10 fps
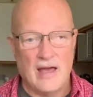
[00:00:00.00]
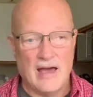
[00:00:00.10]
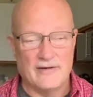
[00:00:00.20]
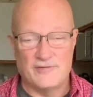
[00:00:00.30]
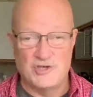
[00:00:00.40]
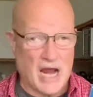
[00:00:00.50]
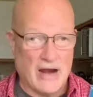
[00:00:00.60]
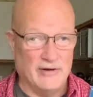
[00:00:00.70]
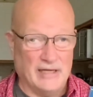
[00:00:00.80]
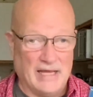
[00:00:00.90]
out of
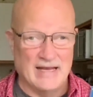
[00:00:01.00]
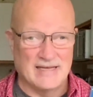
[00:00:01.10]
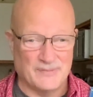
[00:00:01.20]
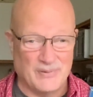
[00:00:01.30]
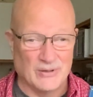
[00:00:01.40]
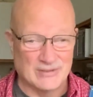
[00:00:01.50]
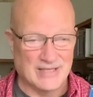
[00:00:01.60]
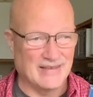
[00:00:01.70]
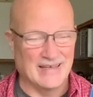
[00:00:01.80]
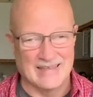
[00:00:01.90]
charity as opposed to
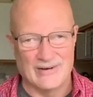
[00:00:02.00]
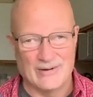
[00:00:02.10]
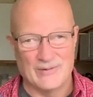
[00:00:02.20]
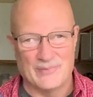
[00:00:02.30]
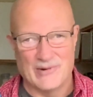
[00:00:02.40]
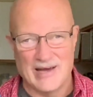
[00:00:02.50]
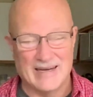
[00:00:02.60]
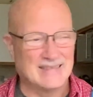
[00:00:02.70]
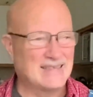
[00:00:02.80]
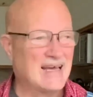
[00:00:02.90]
thinking they're a good
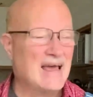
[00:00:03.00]
product?